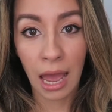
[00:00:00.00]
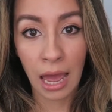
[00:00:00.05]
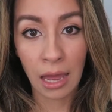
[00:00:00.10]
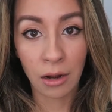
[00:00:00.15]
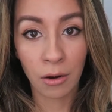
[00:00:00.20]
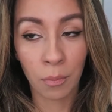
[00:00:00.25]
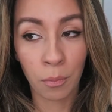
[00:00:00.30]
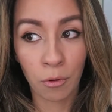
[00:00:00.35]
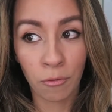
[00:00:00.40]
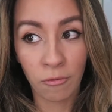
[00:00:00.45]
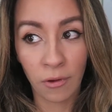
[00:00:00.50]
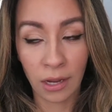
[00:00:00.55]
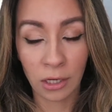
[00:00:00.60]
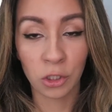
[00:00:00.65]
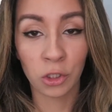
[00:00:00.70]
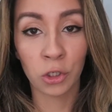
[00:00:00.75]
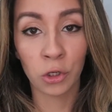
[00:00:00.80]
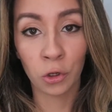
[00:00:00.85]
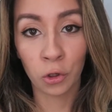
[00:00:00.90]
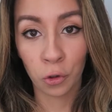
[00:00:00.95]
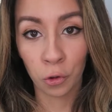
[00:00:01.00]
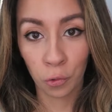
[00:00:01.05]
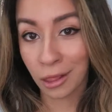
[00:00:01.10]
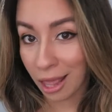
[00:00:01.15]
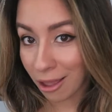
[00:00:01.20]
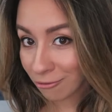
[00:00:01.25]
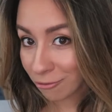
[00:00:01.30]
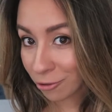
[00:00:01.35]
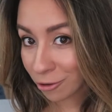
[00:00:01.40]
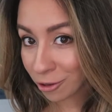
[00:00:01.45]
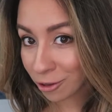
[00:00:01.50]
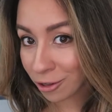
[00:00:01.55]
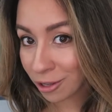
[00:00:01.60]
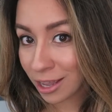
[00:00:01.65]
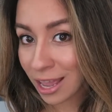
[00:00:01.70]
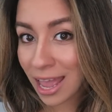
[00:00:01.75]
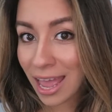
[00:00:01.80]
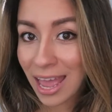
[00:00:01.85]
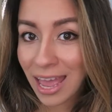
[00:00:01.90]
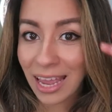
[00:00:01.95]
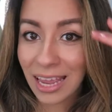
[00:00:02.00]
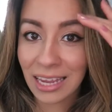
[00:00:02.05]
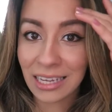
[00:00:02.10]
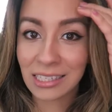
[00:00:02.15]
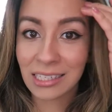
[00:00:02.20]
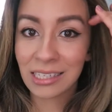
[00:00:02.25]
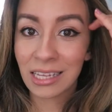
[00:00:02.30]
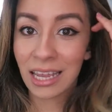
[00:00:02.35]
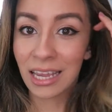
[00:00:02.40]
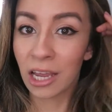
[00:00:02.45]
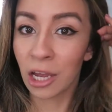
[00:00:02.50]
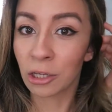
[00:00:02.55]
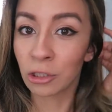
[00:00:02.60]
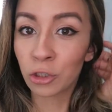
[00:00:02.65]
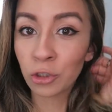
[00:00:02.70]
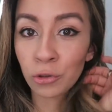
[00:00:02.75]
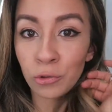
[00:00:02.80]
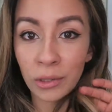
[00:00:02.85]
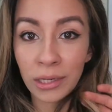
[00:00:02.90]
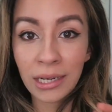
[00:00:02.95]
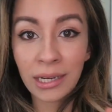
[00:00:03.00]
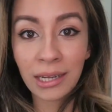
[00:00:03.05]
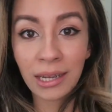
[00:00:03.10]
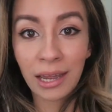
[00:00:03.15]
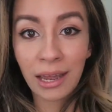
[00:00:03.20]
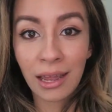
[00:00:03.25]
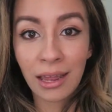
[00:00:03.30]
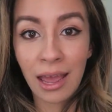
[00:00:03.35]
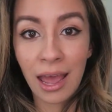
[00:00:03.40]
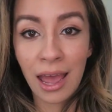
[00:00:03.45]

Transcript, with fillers: at a professional level is like a treat.